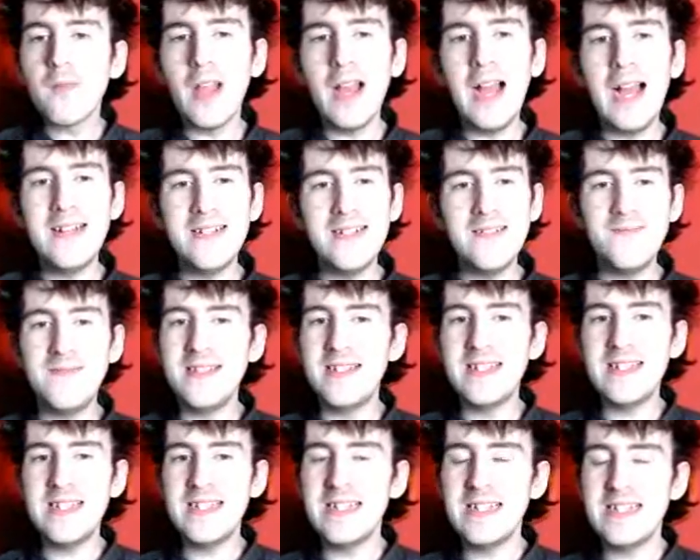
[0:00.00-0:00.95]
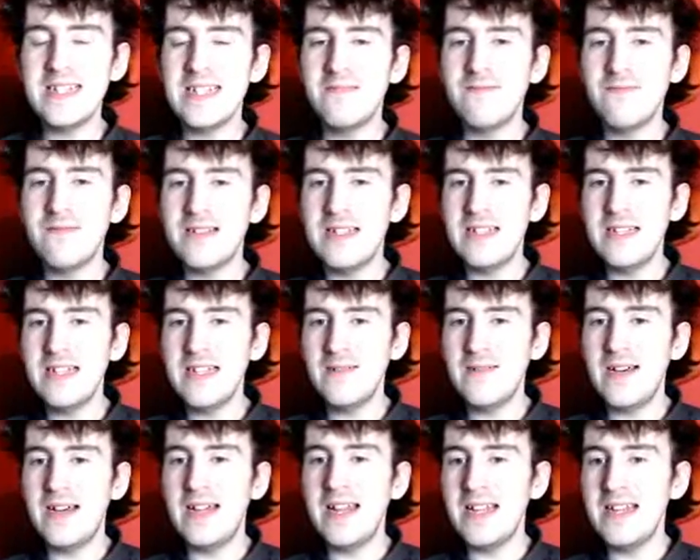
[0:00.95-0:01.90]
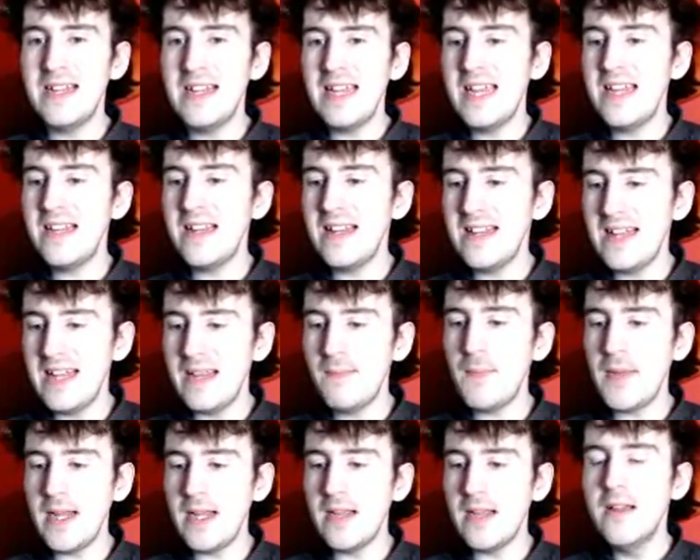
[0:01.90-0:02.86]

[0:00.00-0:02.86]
I don't think this is going to go well. I can easily see